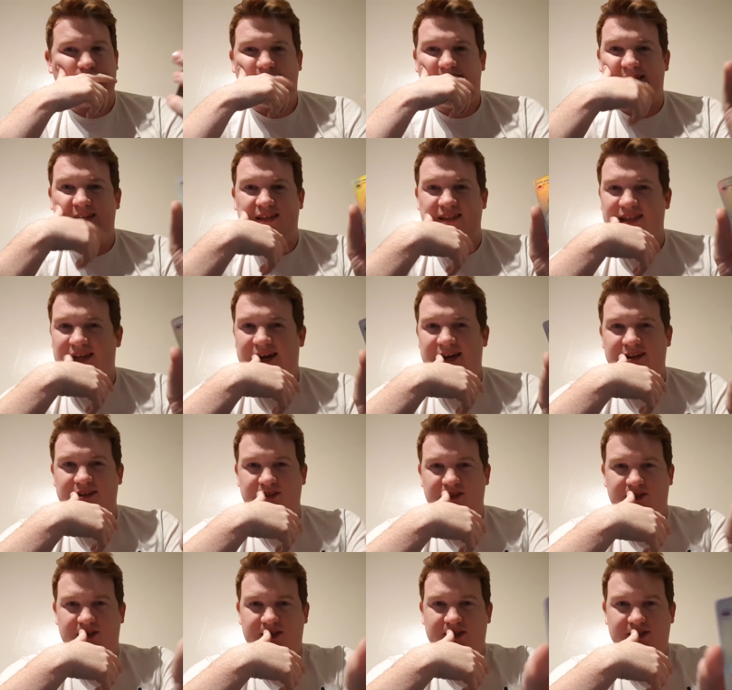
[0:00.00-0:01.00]
That that
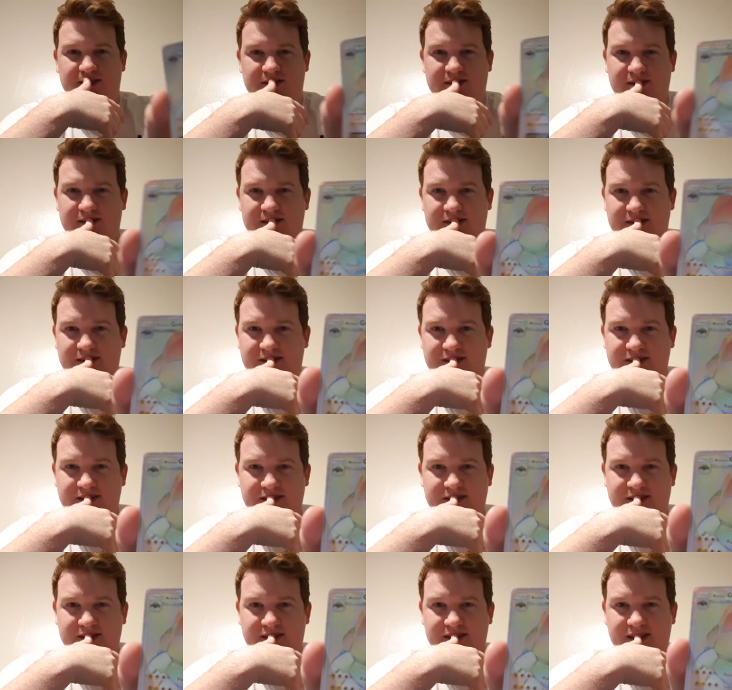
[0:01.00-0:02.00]
is
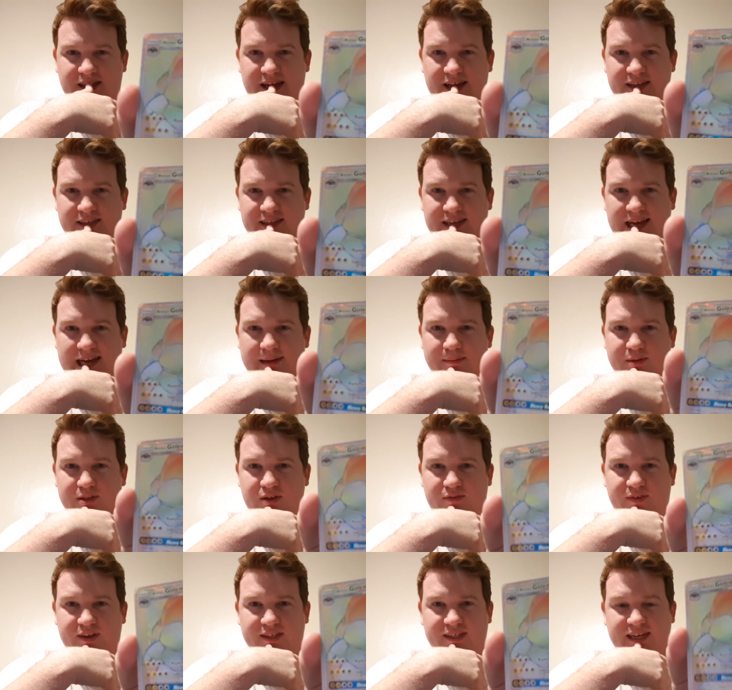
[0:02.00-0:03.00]
that is
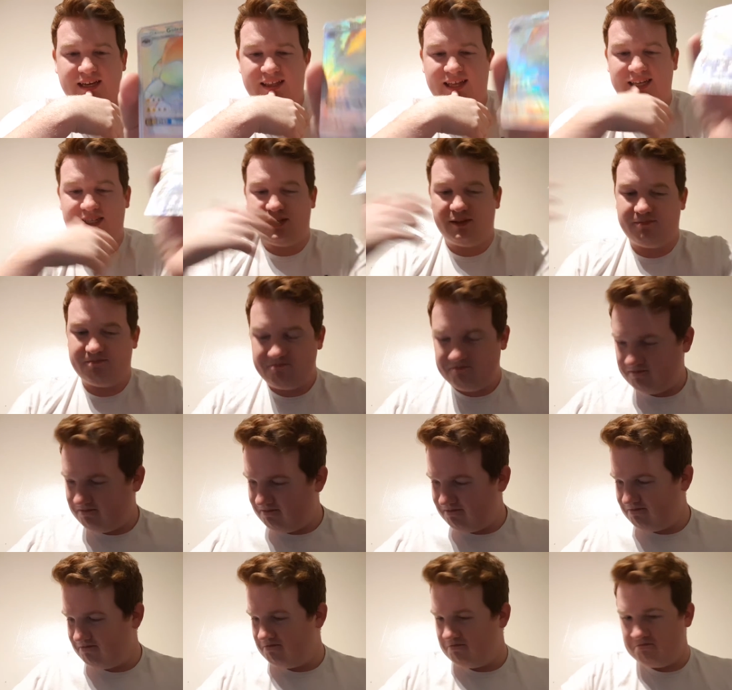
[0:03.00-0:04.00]
absolutely fantastic. That's a
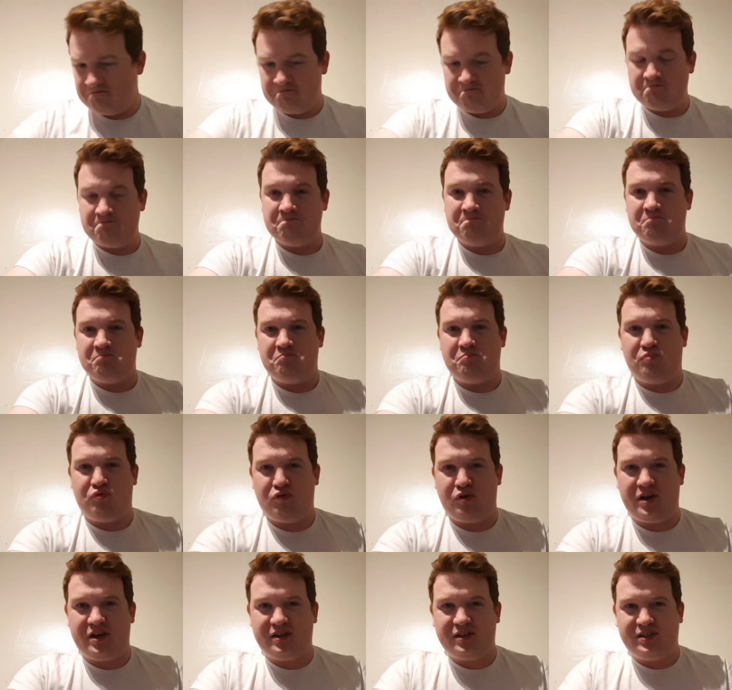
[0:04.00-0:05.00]

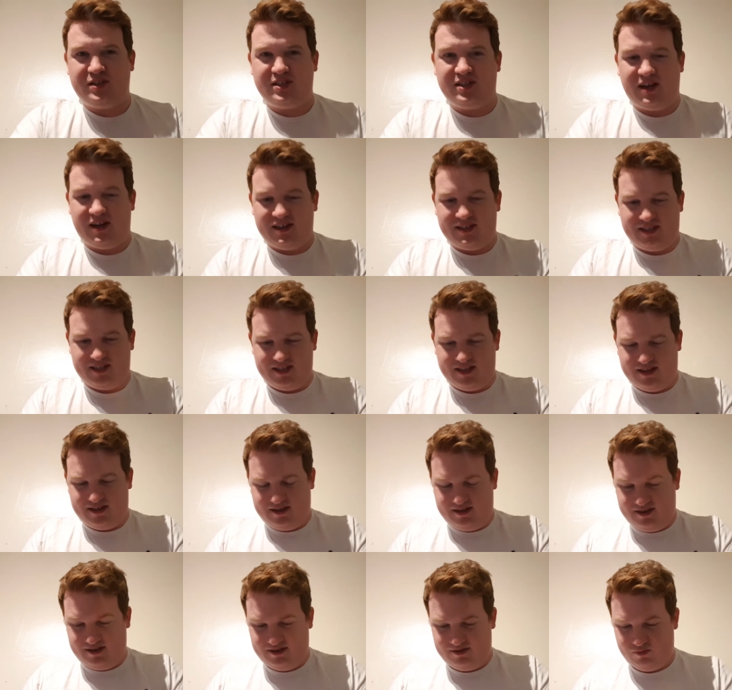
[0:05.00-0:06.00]
pretty good start to
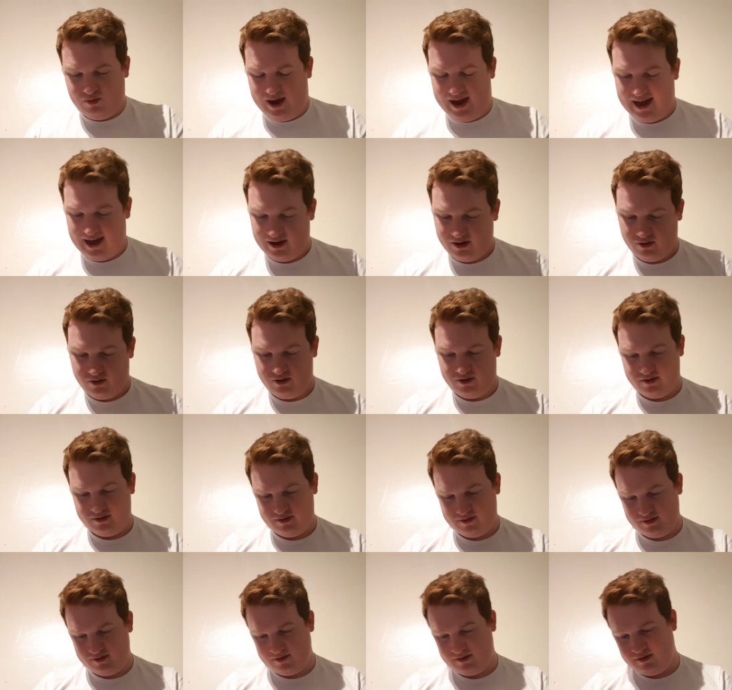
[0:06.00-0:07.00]
the wow
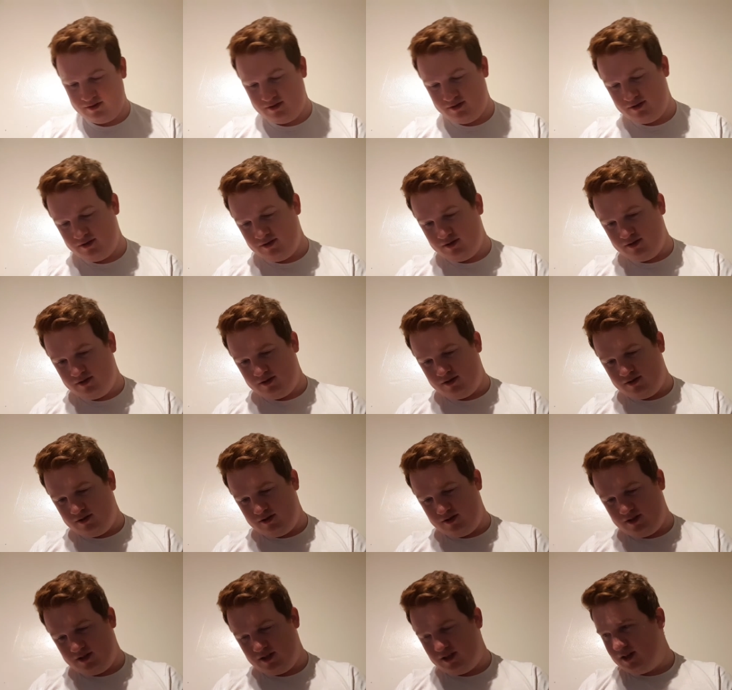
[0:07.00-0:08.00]

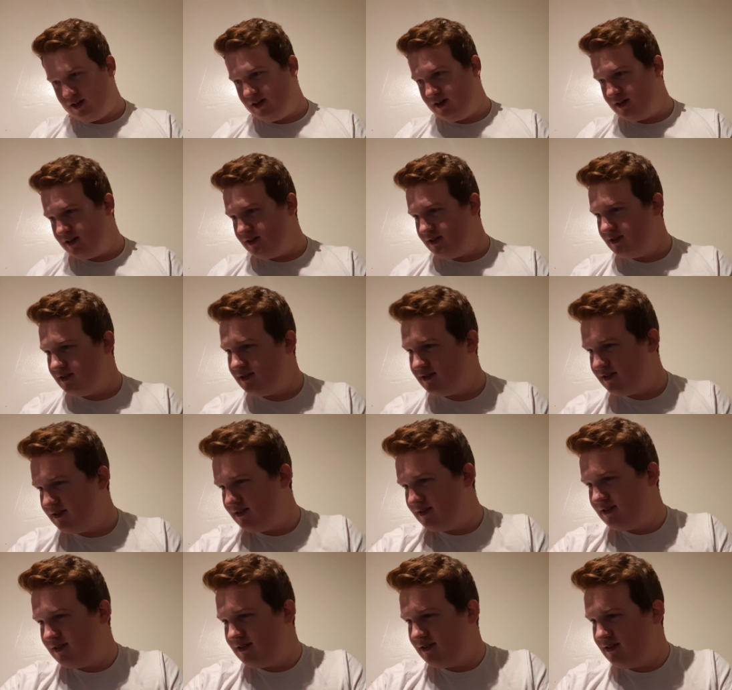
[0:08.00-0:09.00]
to the
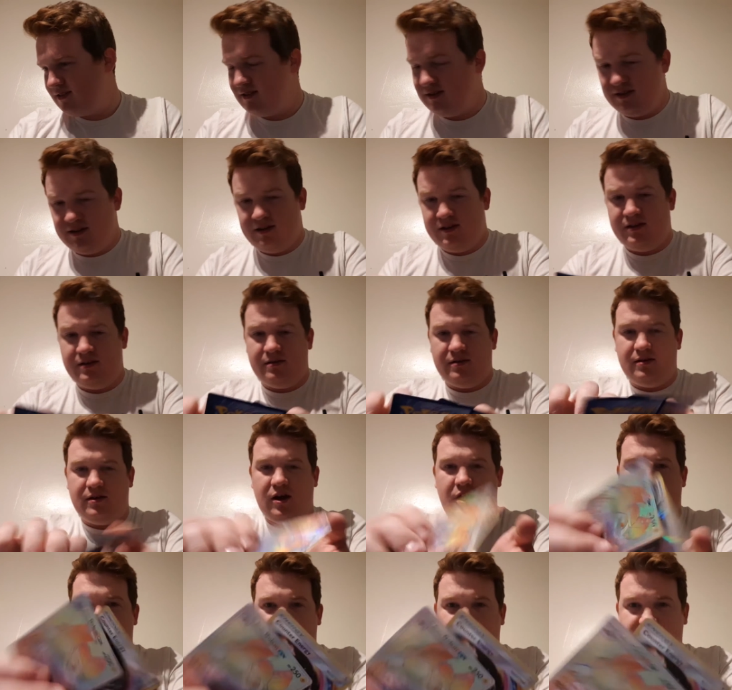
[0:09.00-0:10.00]

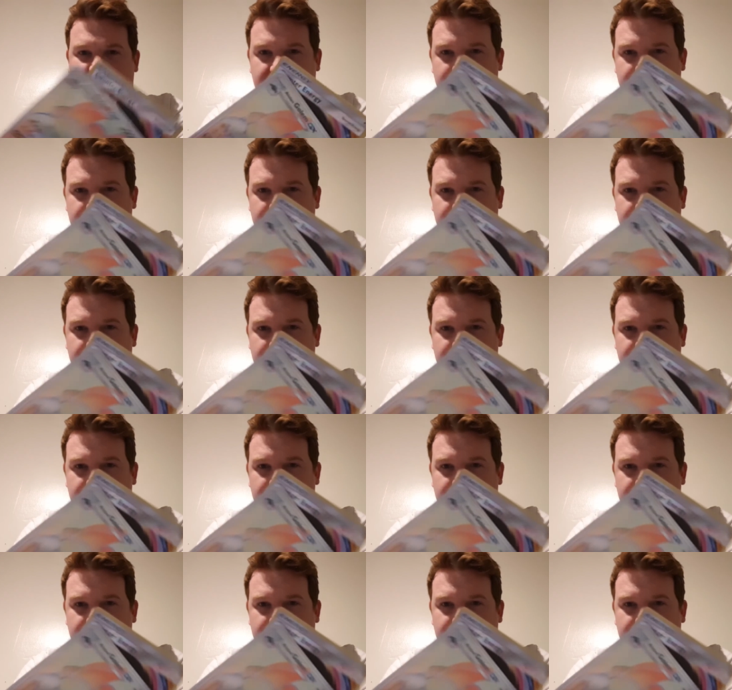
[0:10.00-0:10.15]
opening.